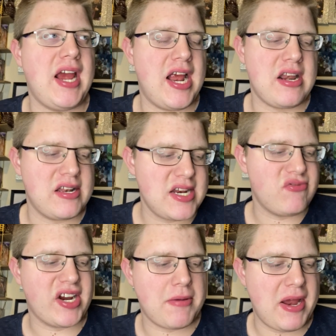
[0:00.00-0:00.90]
And I did
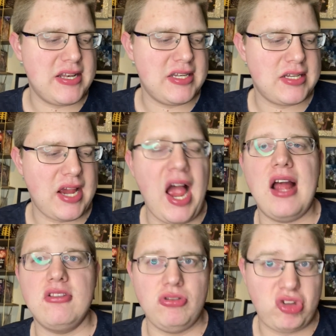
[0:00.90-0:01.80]
recommend
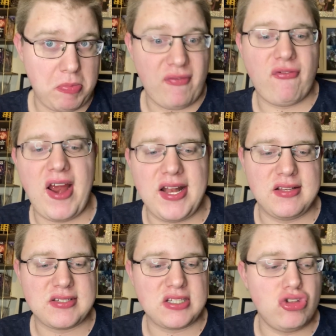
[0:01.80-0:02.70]
to my
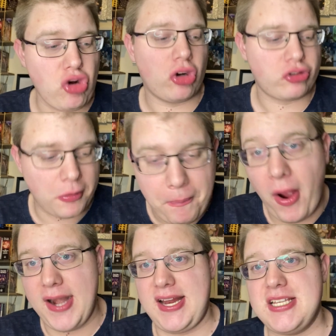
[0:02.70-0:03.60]
friend not to
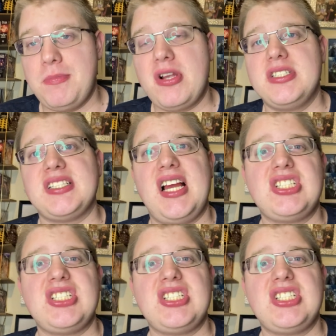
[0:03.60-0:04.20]
buy this, because